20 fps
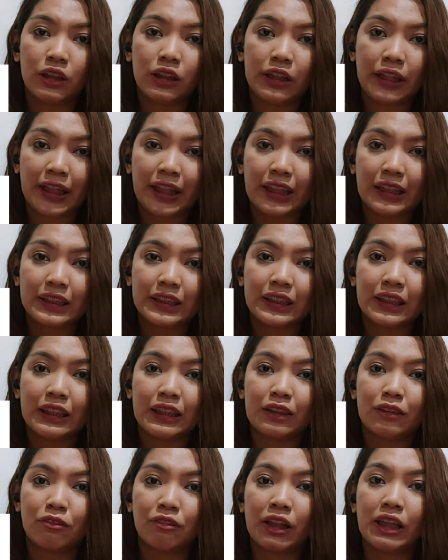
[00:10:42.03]
in yes
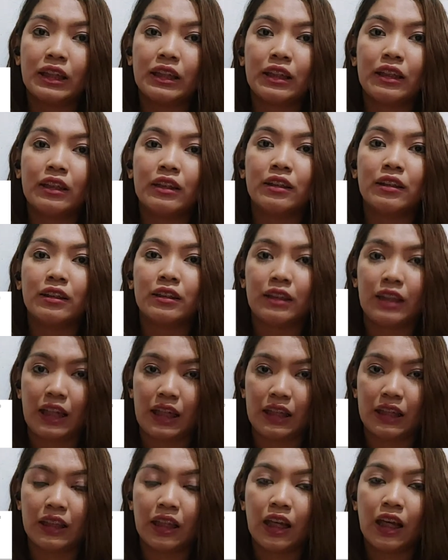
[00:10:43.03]
and write in the
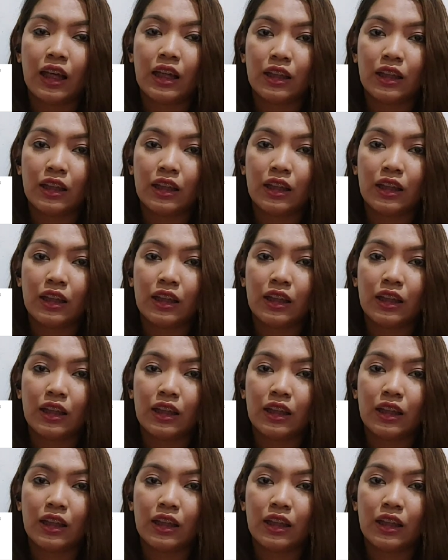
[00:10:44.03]
date